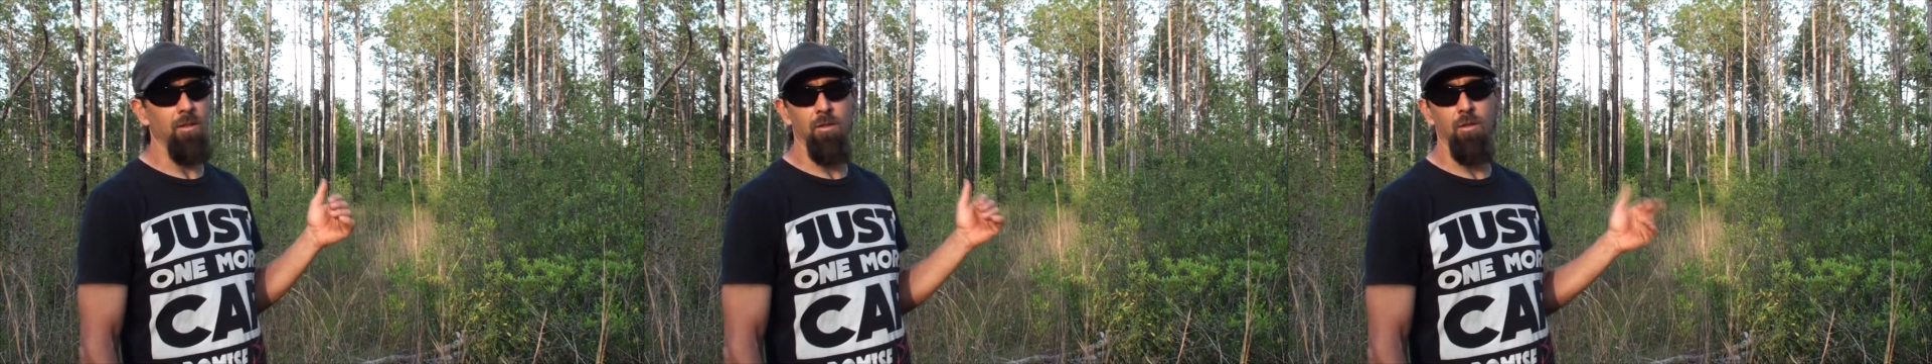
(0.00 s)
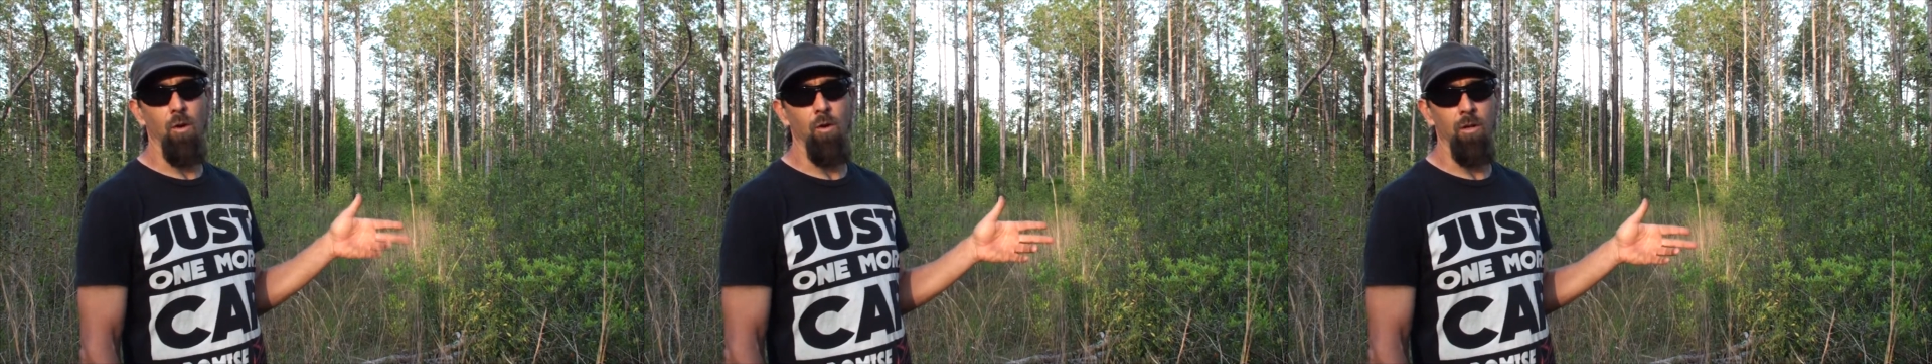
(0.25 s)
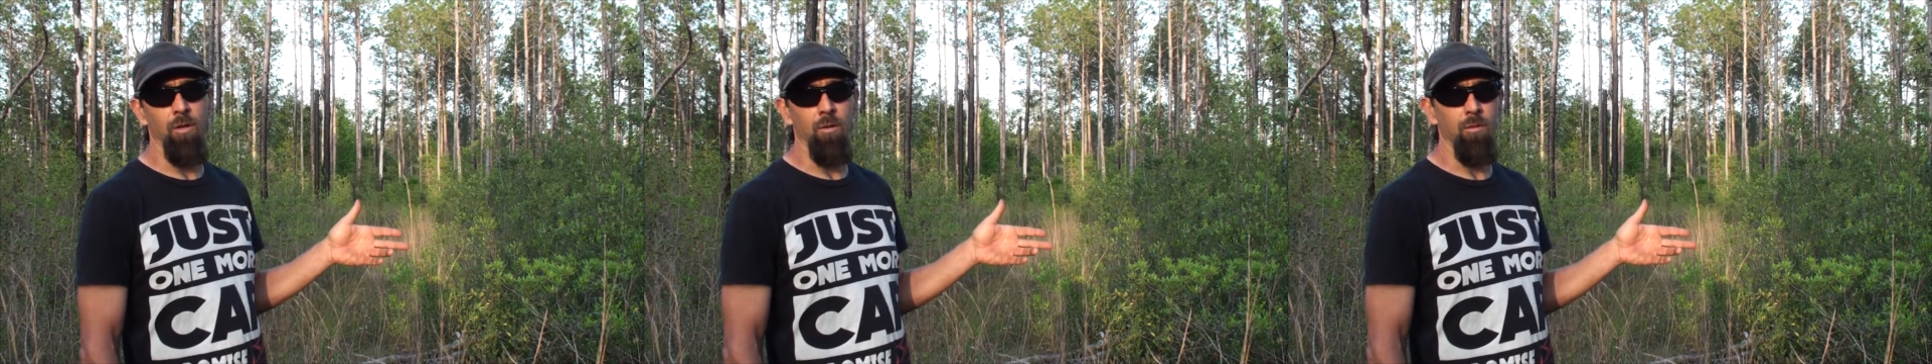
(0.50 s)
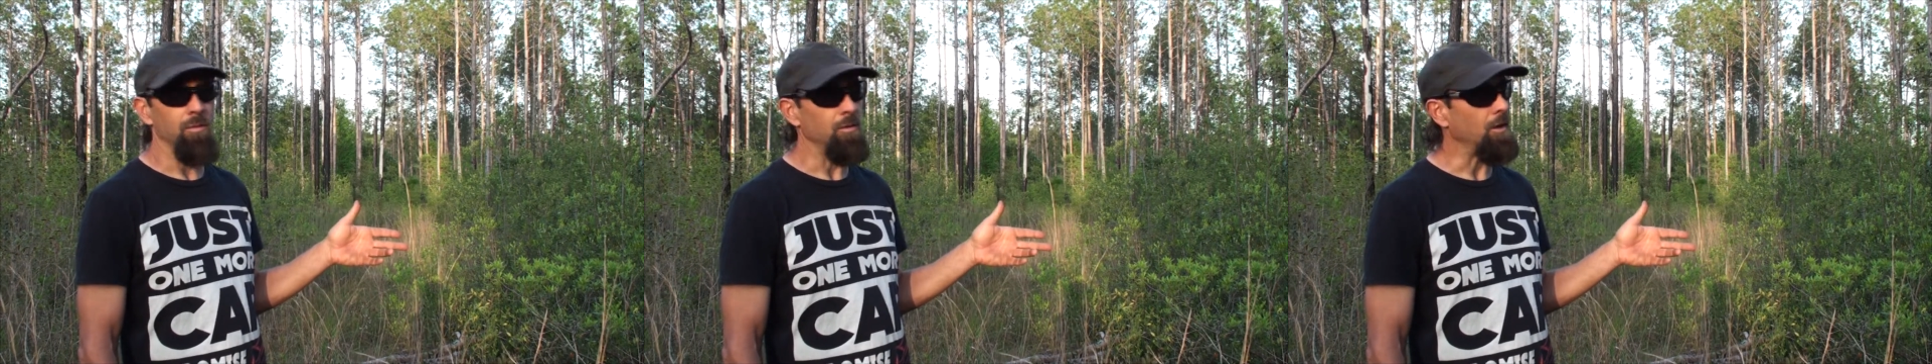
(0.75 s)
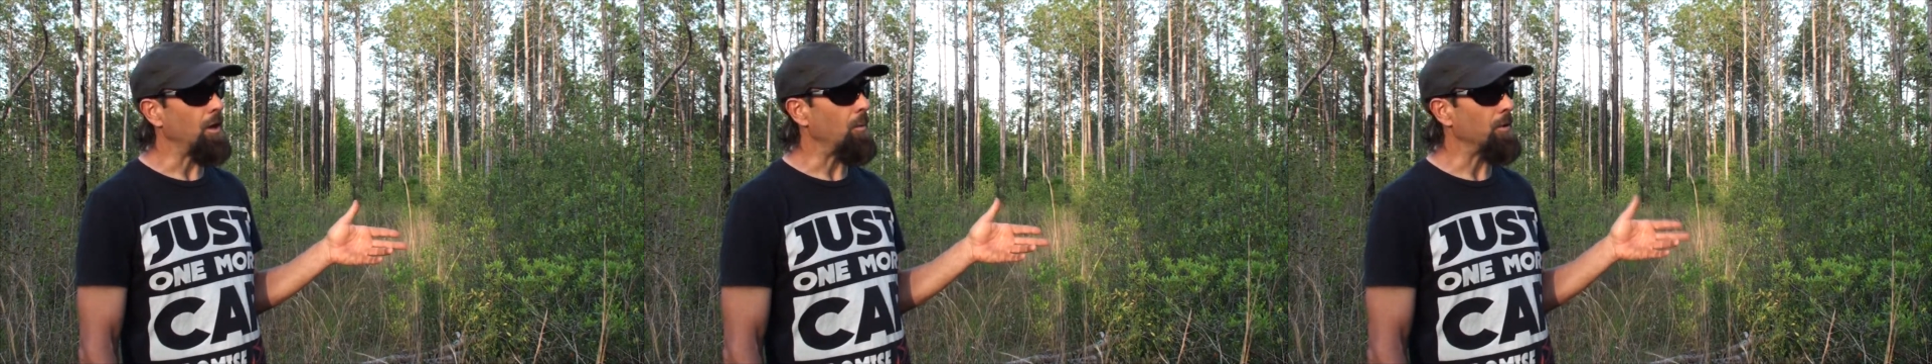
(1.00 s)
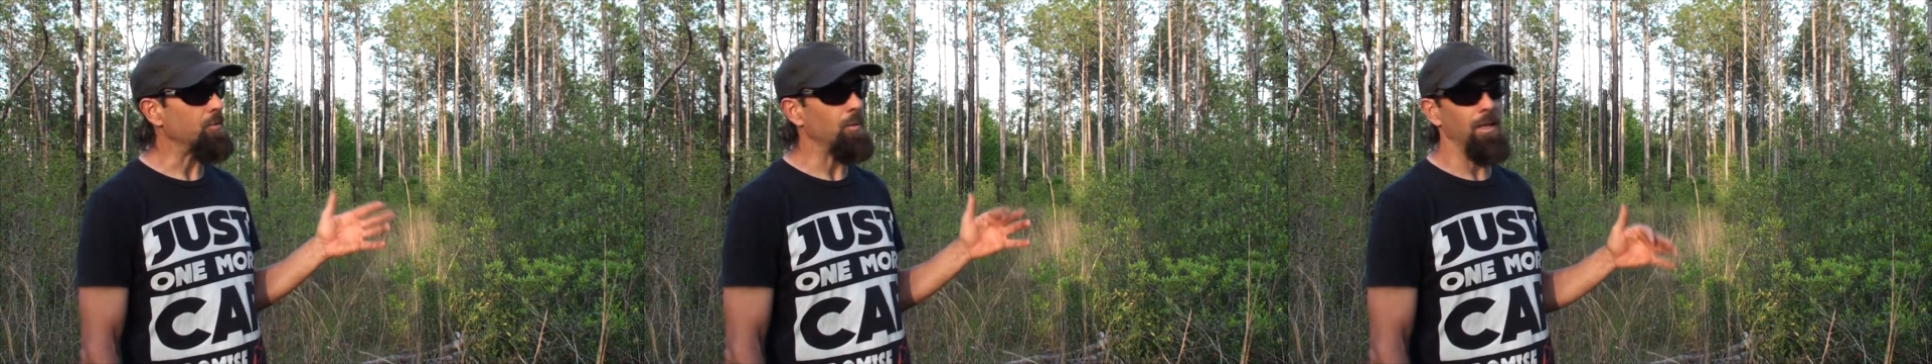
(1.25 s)
the solar, you know,
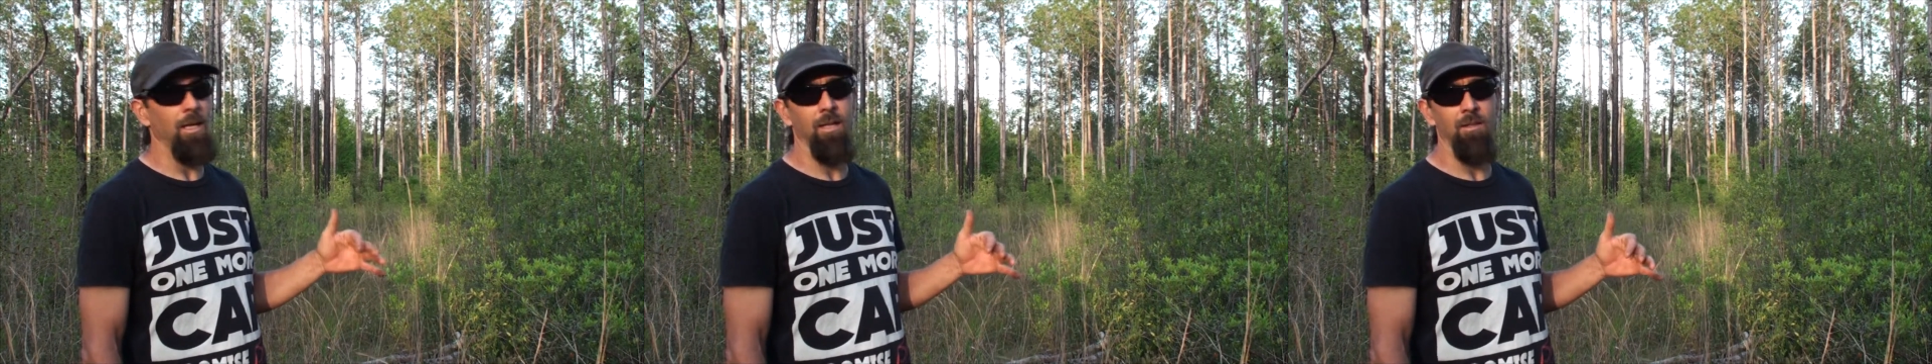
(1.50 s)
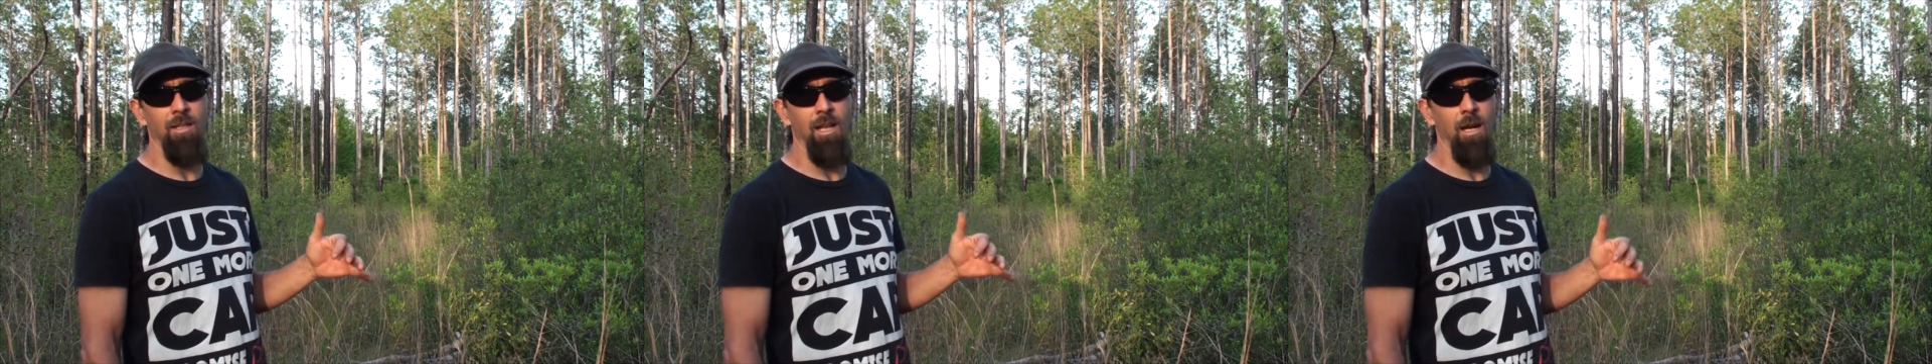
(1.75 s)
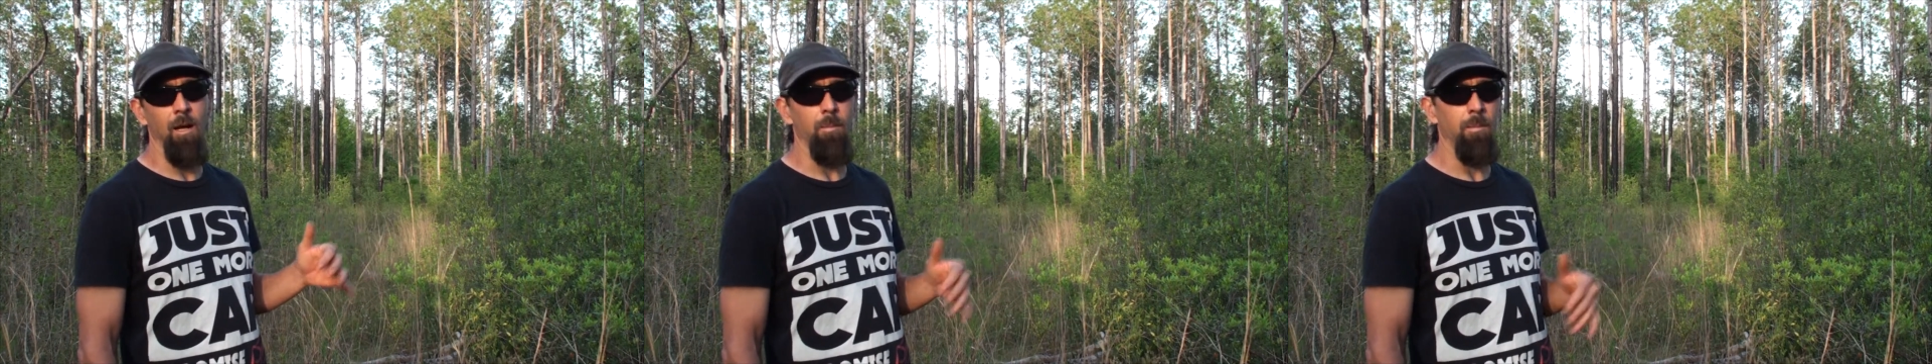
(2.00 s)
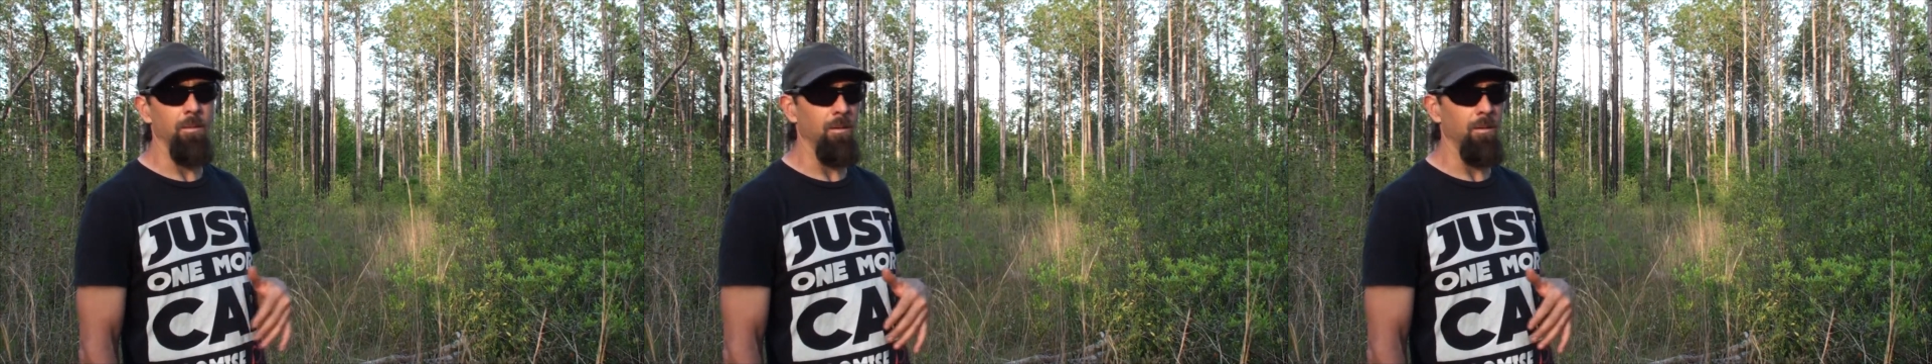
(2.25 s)
once we get it set up,